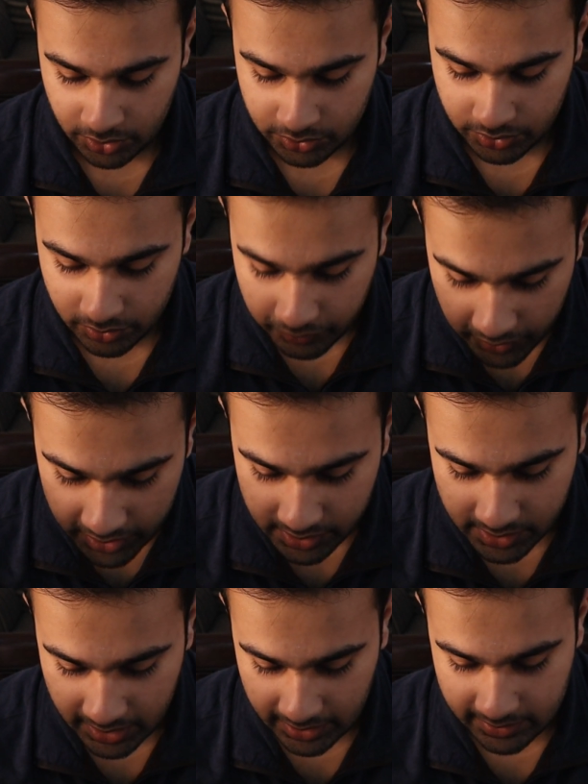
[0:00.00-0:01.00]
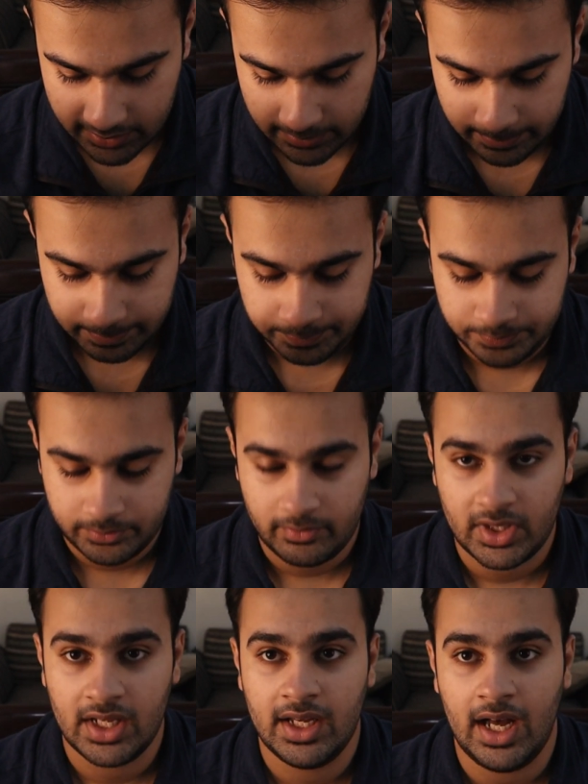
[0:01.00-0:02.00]
So the first case,
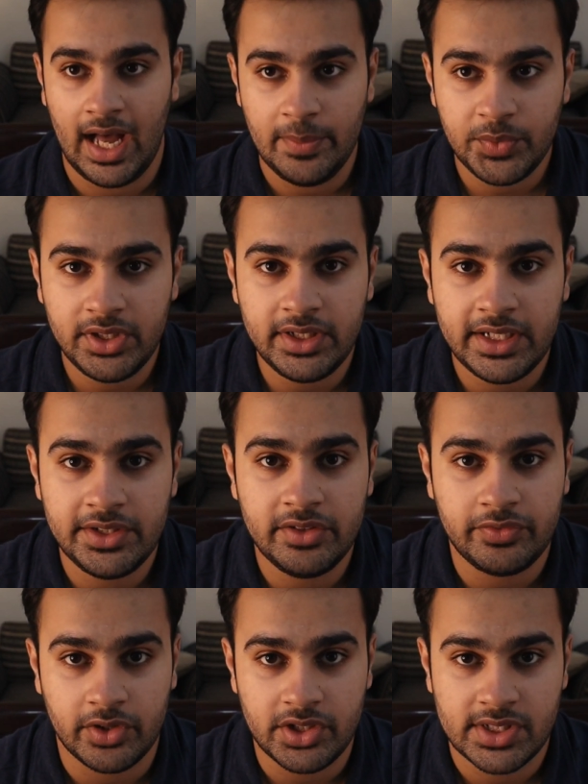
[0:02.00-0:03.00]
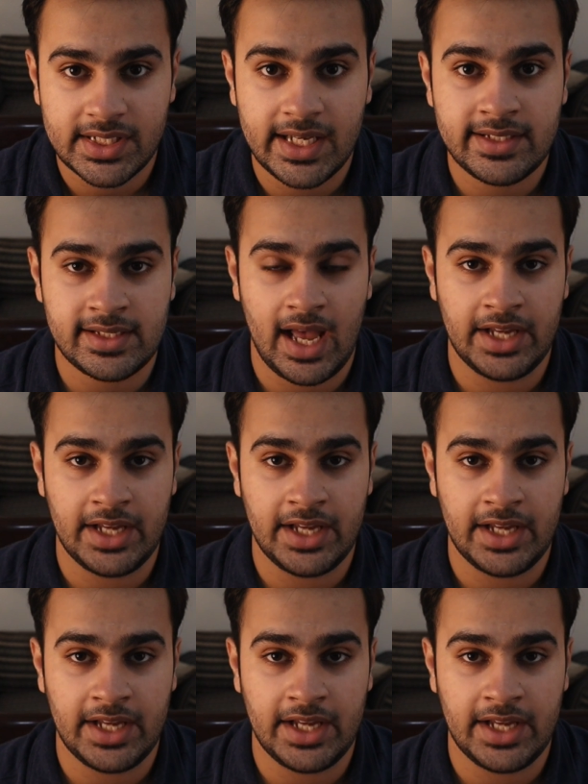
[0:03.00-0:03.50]
I'm going to read the first case